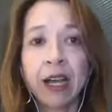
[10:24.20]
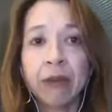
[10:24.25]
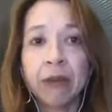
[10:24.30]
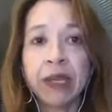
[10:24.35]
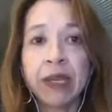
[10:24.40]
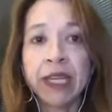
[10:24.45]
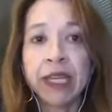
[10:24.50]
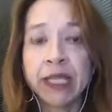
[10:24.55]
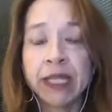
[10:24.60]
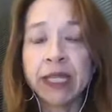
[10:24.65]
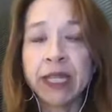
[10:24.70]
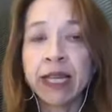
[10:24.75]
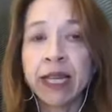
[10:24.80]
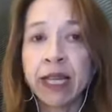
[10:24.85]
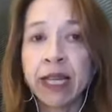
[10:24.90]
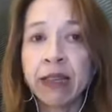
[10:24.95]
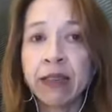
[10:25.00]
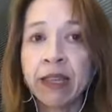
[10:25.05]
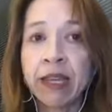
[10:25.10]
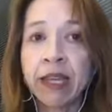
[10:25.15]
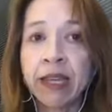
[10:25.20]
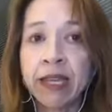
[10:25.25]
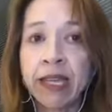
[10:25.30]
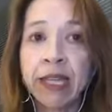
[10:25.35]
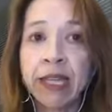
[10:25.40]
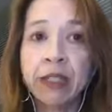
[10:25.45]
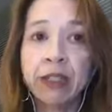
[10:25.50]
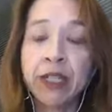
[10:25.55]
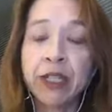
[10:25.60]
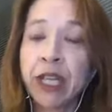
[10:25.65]
He said that he
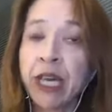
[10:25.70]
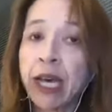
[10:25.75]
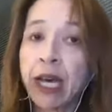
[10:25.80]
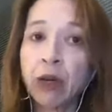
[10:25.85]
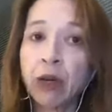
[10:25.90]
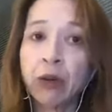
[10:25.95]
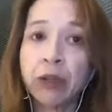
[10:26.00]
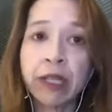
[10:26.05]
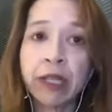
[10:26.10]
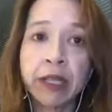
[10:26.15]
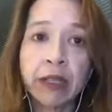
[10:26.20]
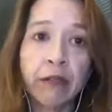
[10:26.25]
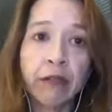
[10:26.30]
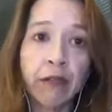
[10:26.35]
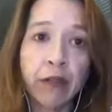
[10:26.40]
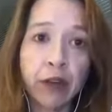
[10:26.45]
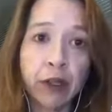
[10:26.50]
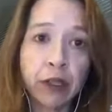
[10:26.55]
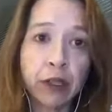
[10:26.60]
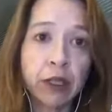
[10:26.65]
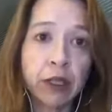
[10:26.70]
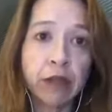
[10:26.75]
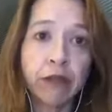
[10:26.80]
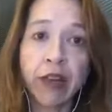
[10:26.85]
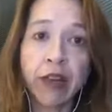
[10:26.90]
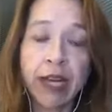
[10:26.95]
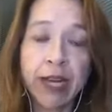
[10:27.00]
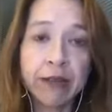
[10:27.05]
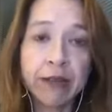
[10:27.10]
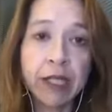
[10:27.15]
could tell within the first
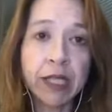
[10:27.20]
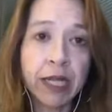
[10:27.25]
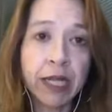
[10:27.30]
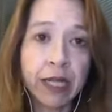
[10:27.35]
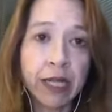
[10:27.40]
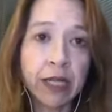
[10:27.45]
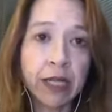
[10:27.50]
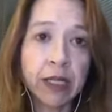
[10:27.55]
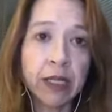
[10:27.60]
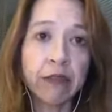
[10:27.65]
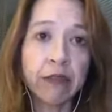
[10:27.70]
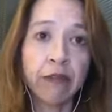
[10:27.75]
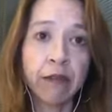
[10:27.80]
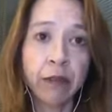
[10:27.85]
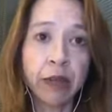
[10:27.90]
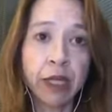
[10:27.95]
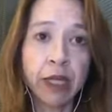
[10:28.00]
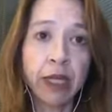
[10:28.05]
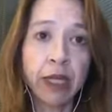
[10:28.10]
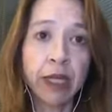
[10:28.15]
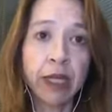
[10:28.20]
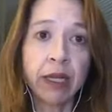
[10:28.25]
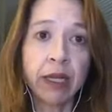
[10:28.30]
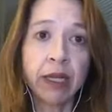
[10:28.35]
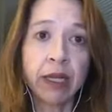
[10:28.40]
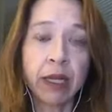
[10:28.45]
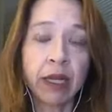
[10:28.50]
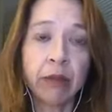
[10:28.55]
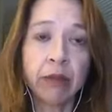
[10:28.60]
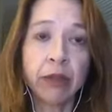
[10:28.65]
5 seconds of meeting
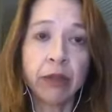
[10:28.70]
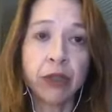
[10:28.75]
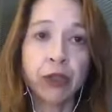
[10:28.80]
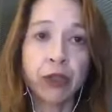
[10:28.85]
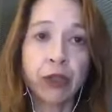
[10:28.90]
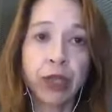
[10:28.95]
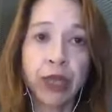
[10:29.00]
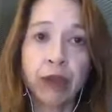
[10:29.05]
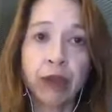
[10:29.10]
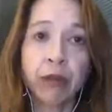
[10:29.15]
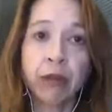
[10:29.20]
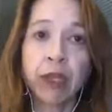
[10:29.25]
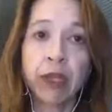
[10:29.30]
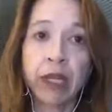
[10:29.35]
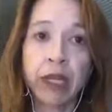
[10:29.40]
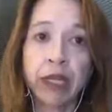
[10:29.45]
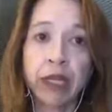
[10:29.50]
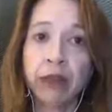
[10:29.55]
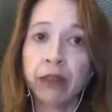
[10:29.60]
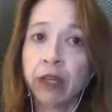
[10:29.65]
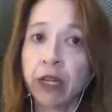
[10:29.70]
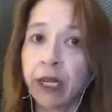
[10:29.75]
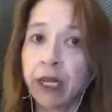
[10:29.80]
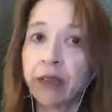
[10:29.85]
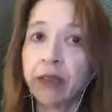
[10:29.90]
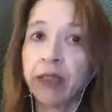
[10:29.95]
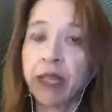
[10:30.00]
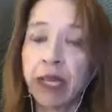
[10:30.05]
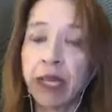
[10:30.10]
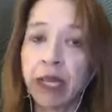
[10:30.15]
Mr. Kim that he
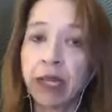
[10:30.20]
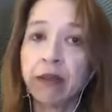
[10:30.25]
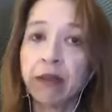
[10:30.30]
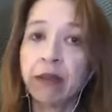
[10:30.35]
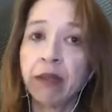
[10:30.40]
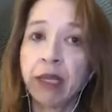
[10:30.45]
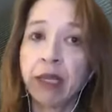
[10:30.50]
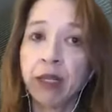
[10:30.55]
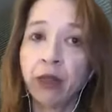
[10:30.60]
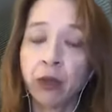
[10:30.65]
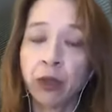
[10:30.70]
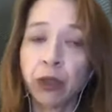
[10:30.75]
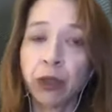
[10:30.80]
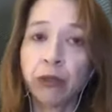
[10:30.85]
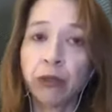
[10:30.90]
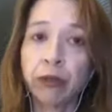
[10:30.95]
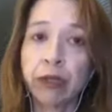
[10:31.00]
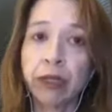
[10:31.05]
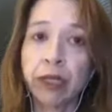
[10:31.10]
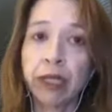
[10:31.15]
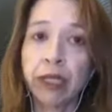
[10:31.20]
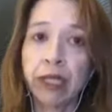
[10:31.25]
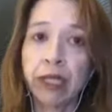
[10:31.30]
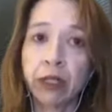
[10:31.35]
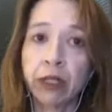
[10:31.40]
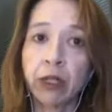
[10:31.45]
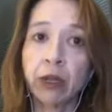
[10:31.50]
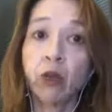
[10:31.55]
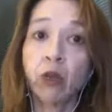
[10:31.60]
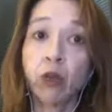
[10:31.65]
thought that the North Korean
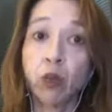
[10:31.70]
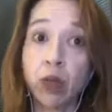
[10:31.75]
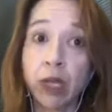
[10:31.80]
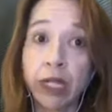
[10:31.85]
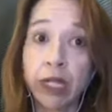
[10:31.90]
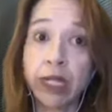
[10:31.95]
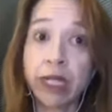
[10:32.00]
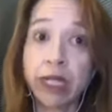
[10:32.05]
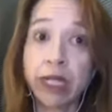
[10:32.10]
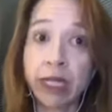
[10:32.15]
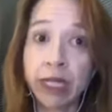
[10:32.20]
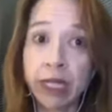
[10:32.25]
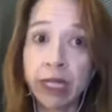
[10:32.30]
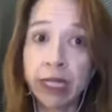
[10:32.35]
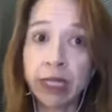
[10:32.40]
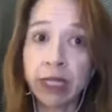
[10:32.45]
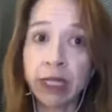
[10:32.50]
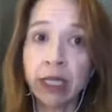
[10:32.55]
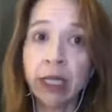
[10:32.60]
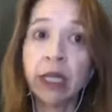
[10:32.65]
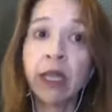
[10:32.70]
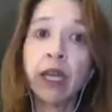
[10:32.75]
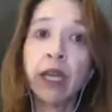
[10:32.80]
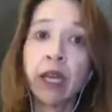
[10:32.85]
leader wanted a deal.